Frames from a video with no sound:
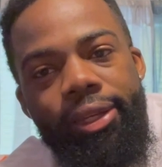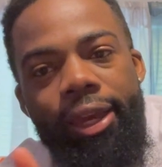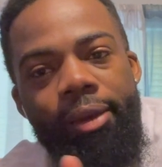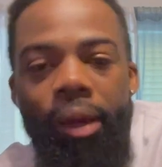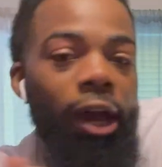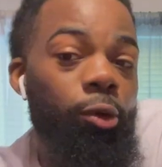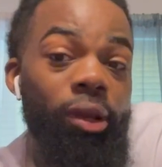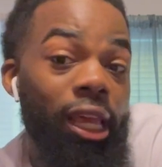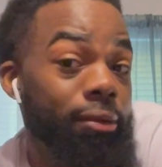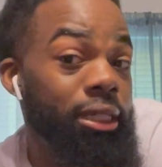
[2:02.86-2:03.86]
the game, I don't
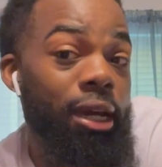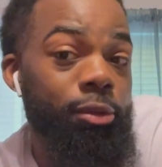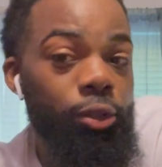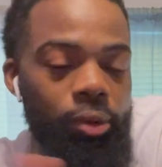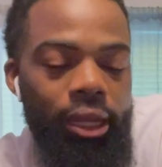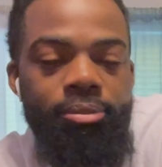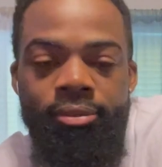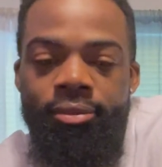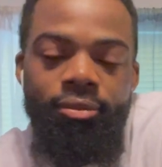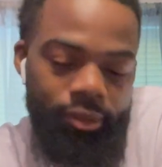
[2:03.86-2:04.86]
really have time to do that.
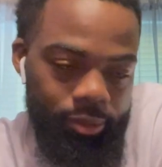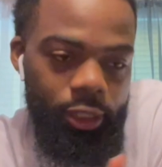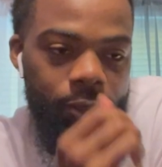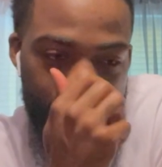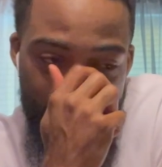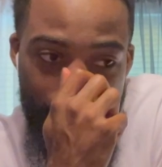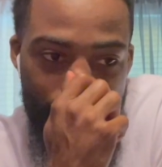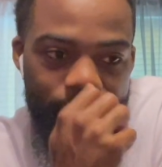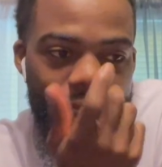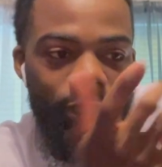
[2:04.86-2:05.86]
So, you
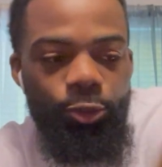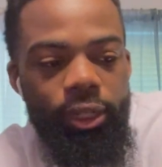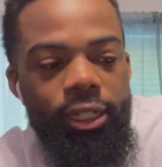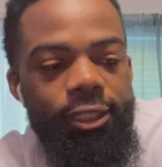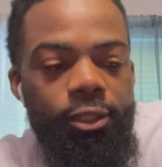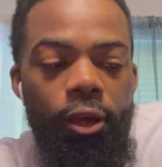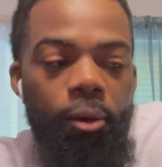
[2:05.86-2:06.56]
know, it is what it is.